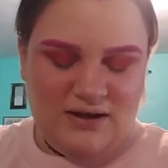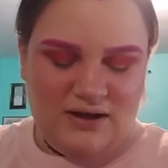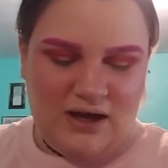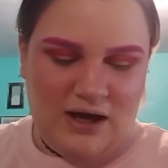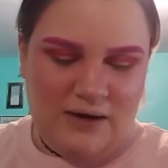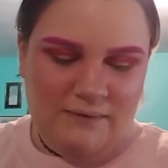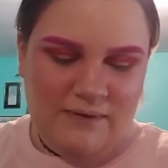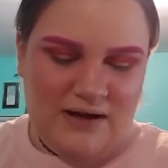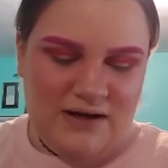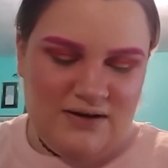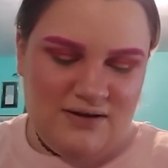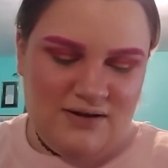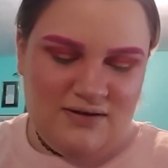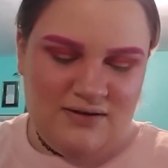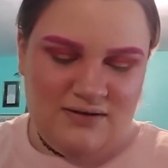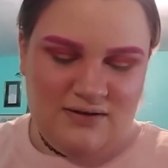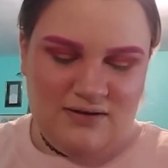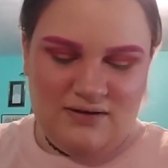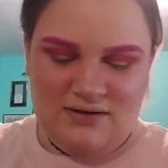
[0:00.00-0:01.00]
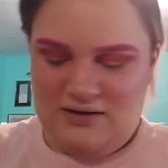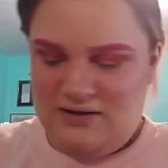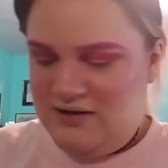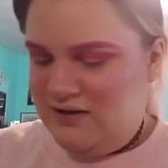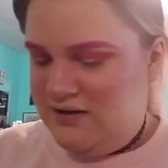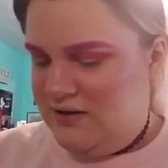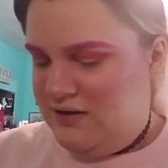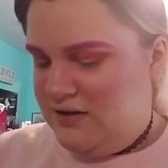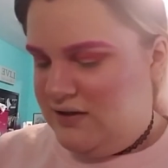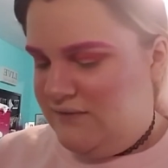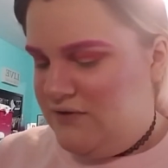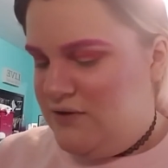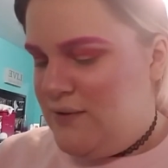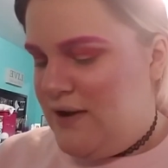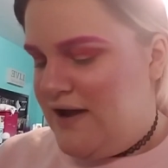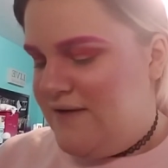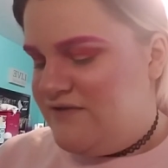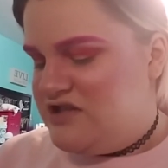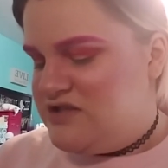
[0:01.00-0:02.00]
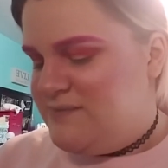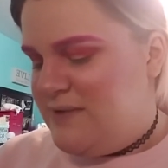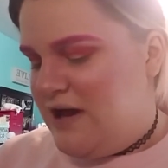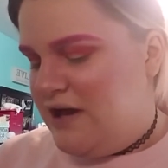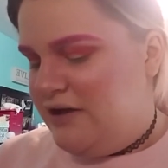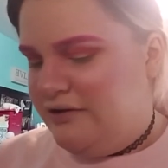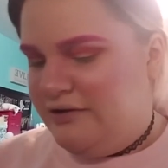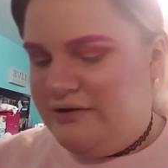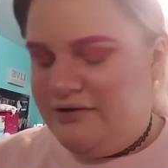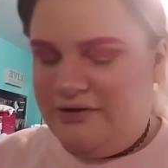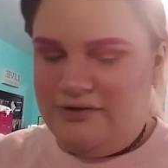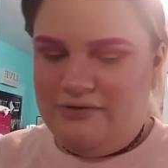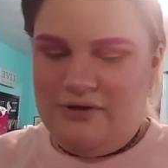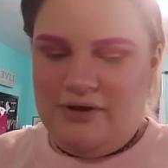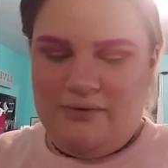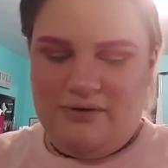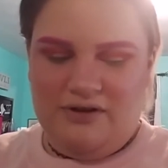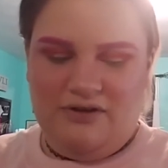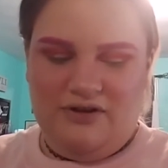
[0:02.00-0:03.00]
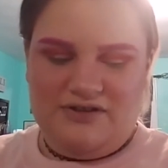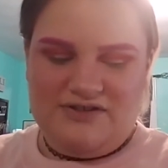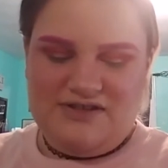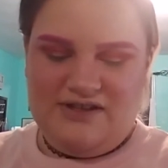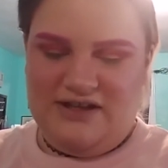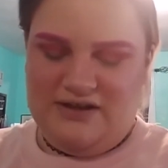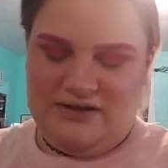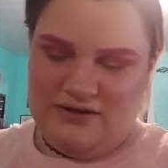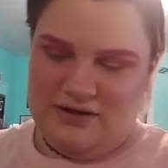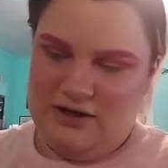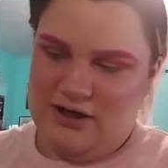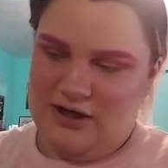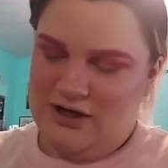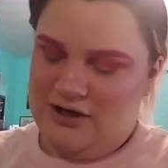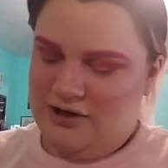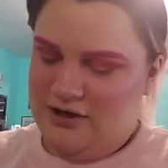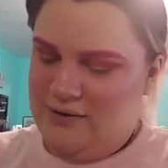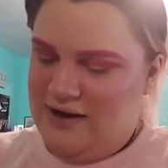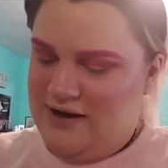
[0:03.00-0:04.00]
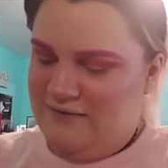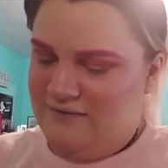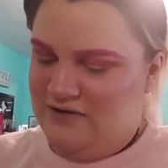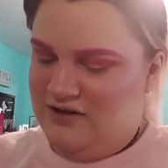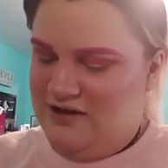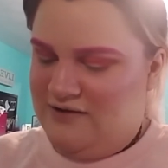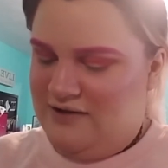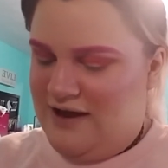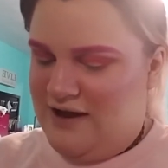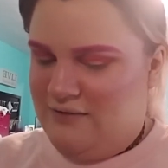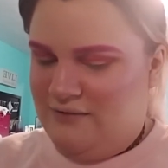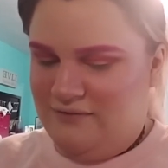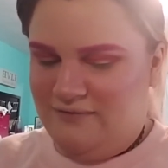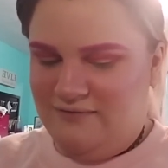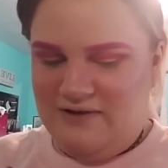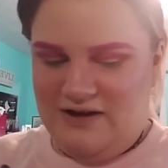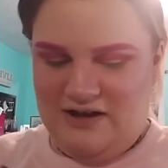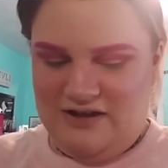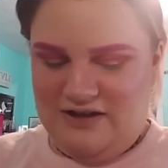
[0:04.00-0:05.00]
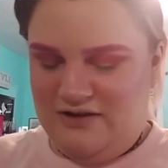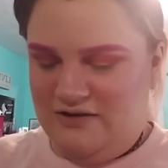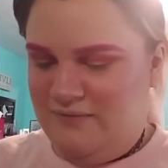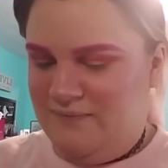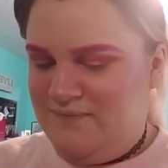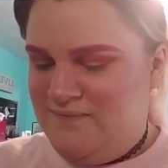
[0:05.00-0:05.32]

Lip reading: I read, if you have this palette or you know what it looks like, or you have it out in front of you,